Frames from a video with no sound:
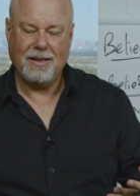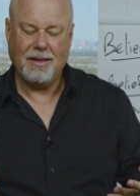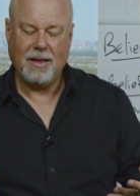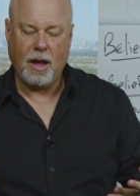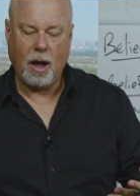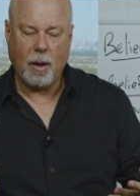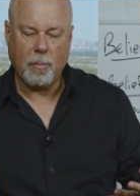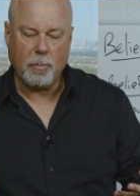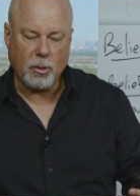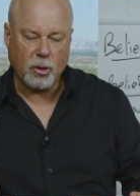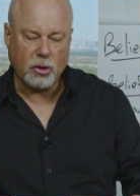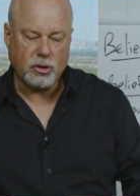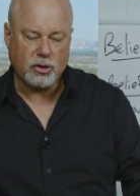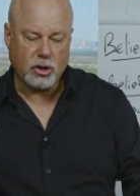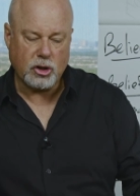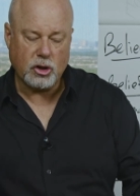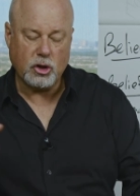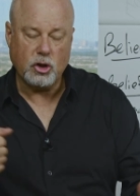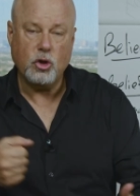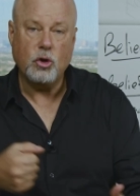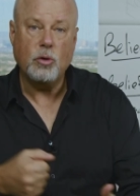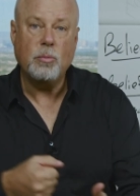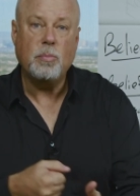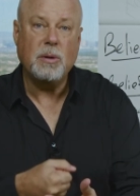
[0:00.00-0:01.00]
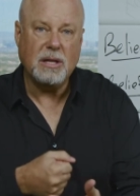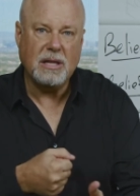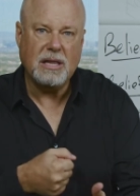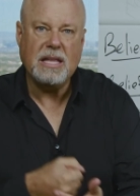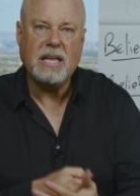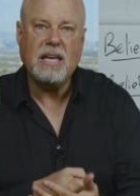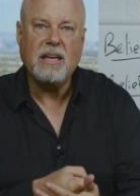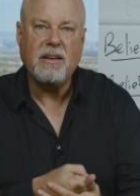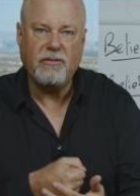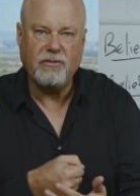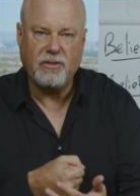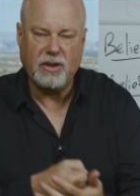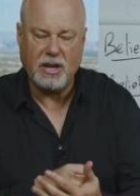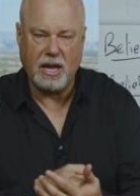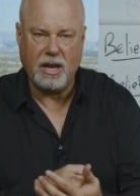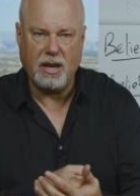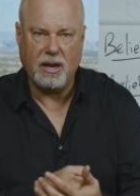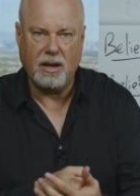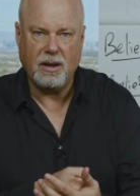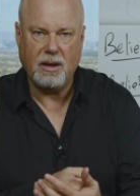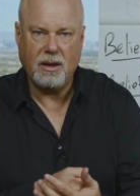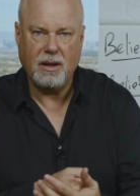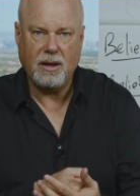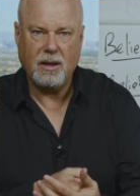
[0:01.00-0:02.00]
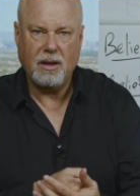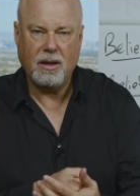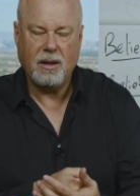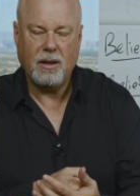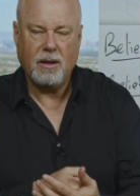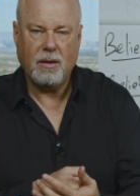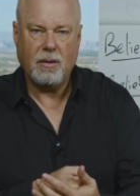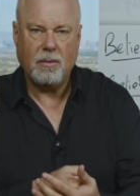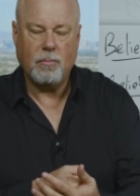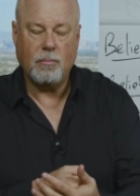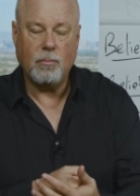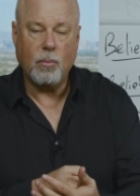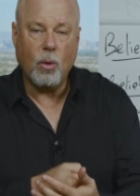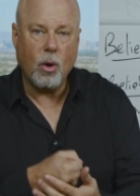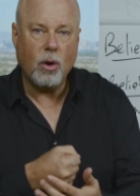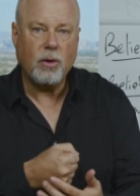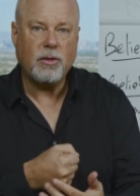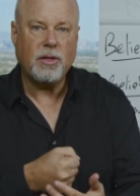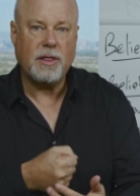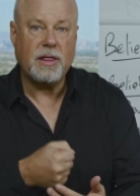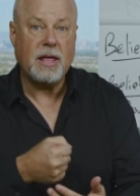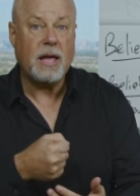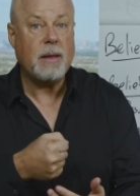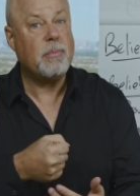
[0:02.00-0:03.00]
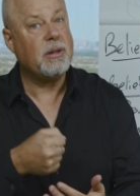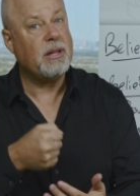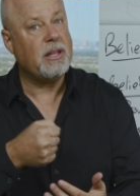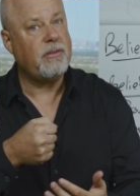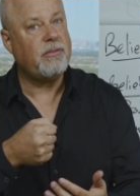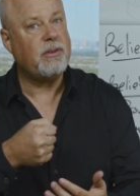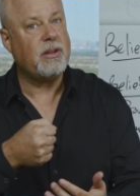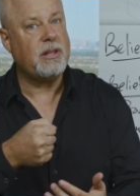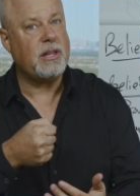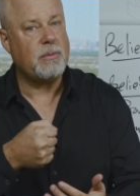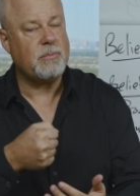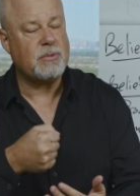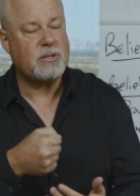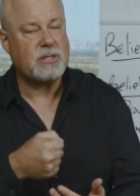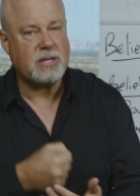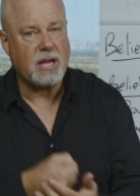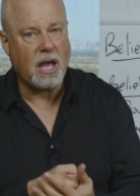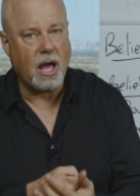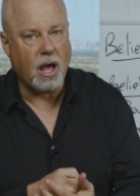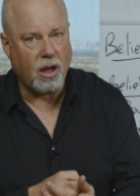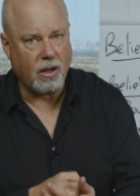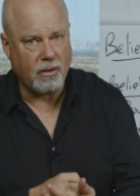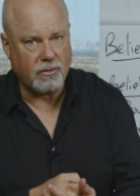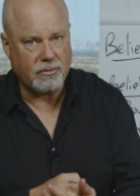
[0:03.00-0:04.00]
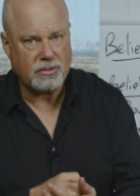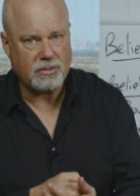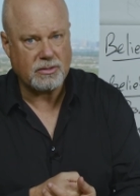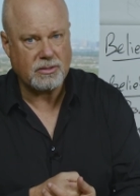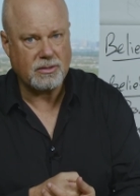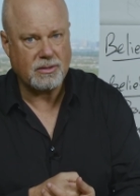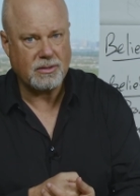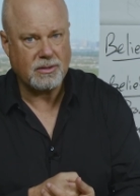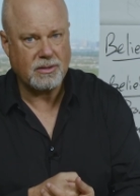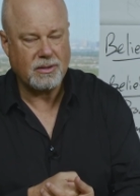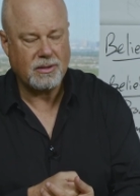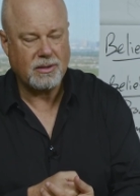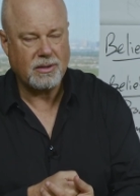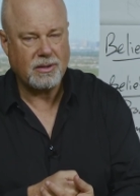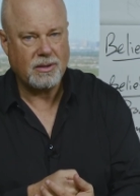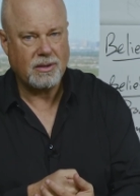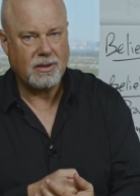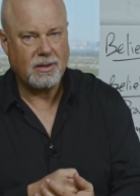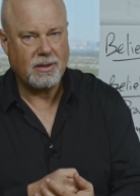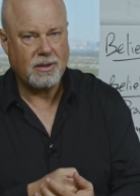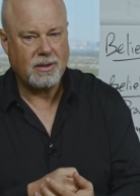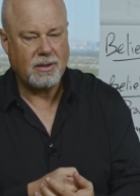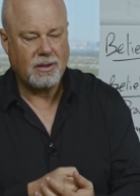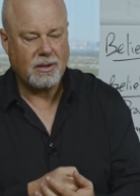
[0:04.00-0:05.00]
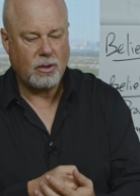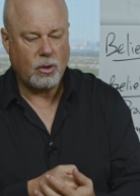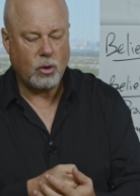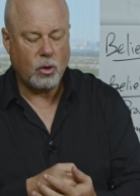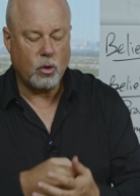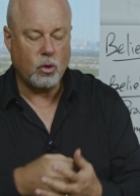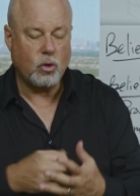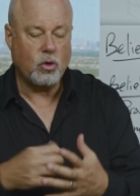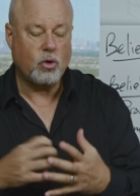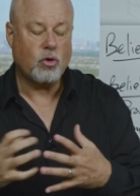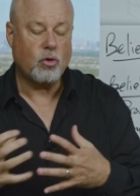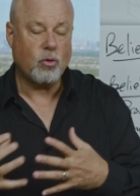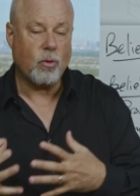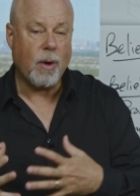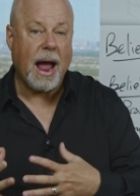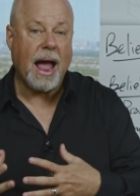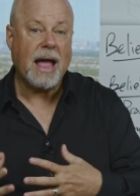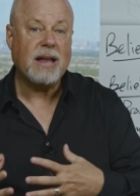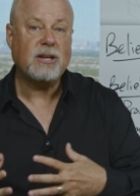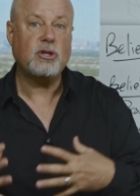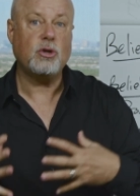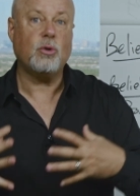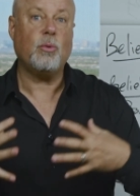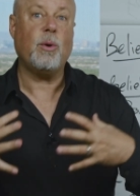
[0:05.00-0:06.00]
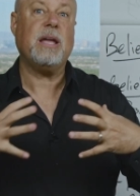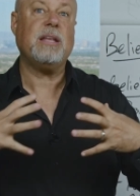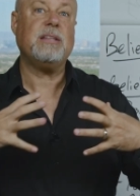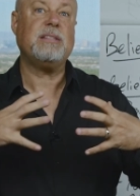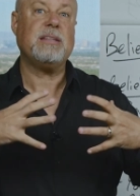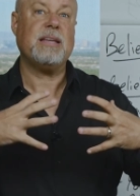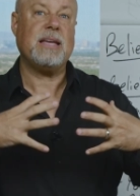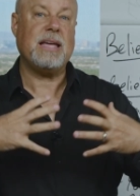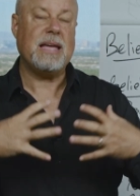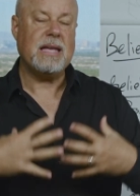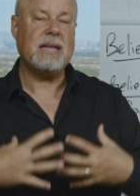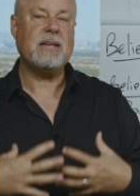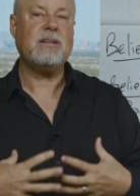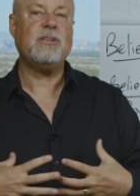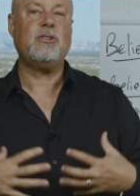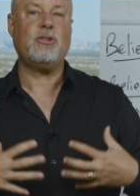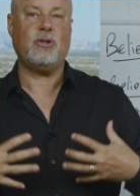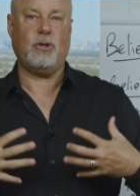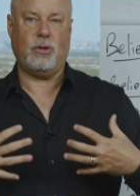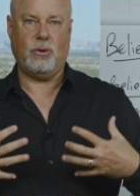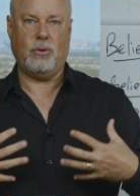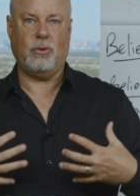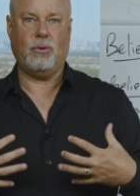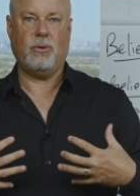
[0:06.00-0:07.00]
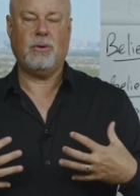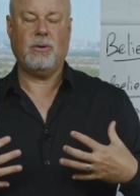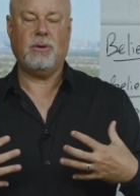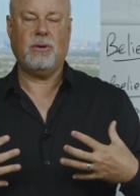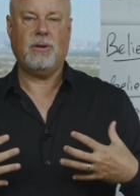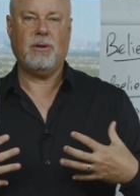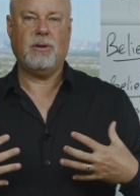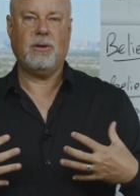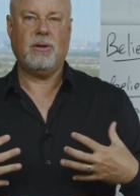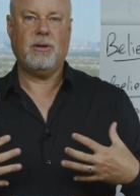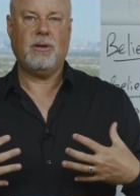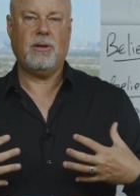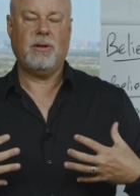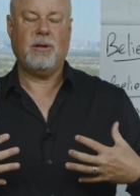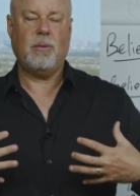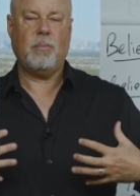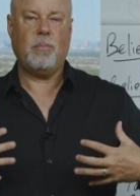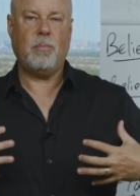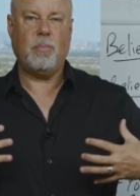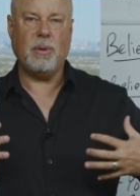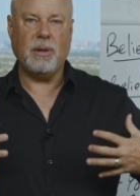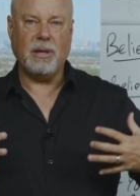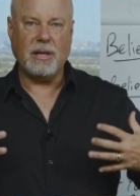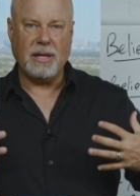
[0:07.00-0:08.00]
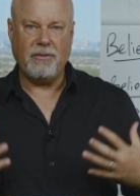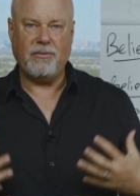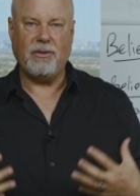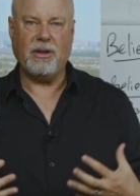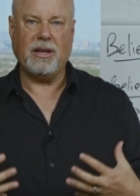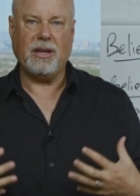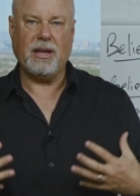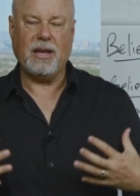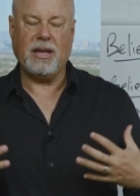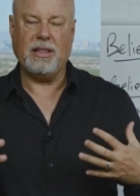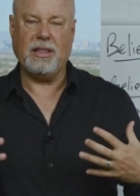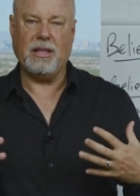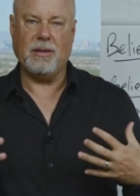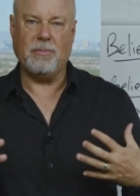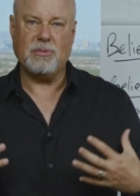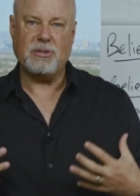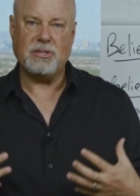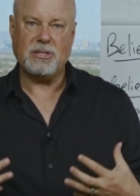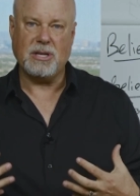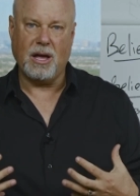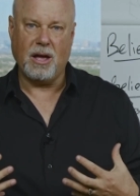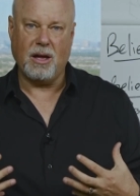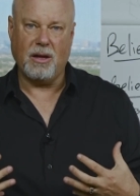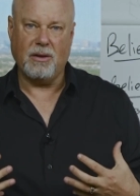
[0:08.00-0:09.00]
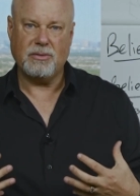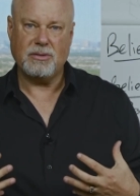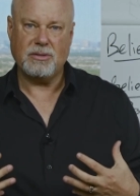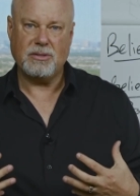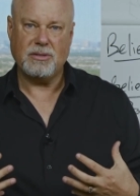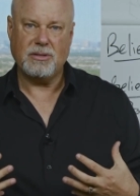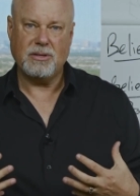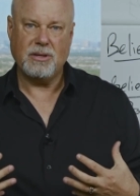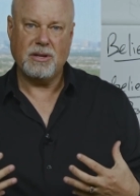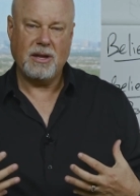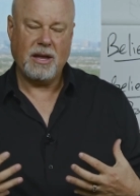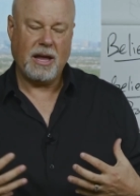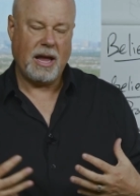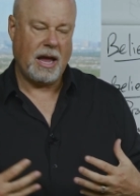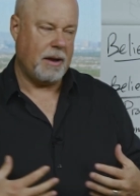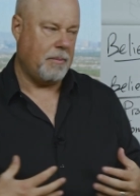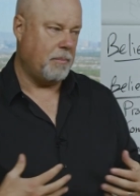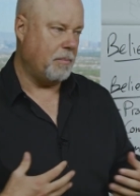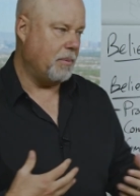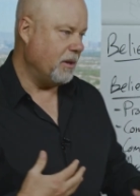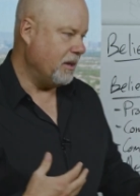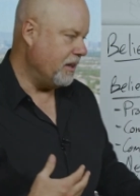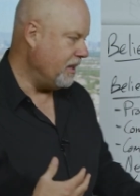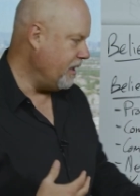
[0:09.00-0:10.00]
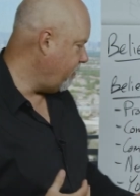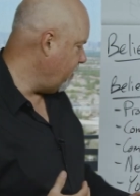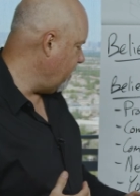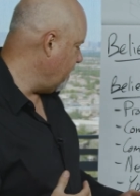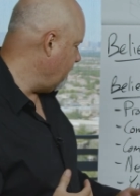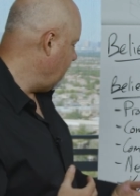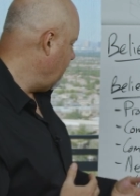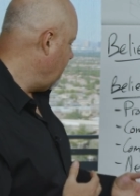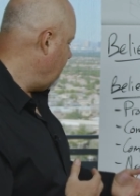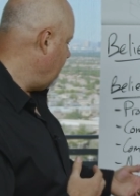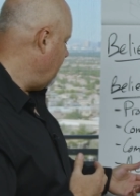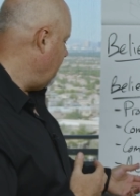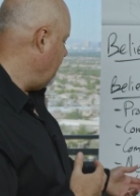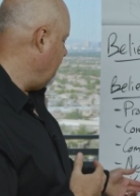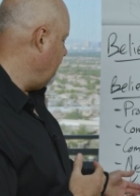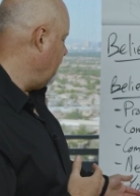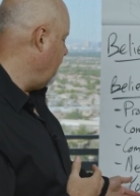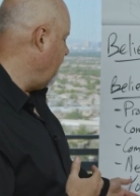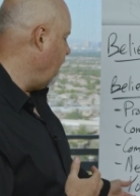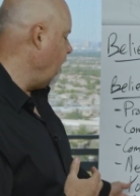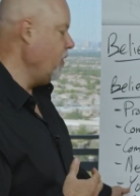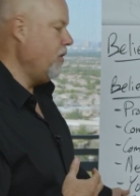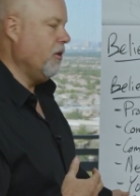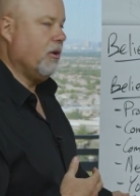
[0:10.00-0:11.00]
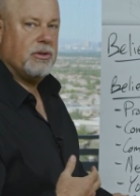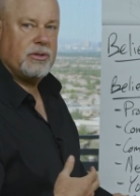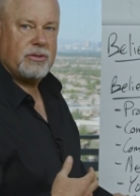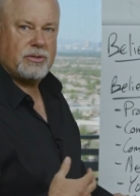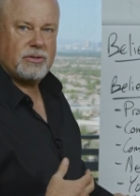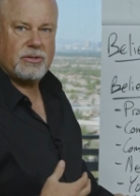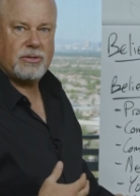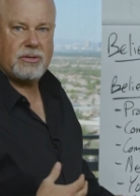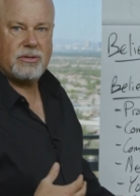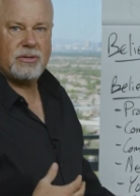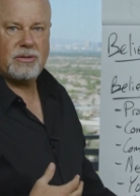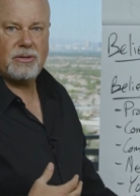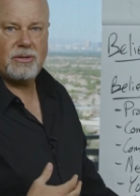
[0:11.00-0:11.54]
a person you believed in more than they believed in themselves who graduates into believing in themselves and believing in others.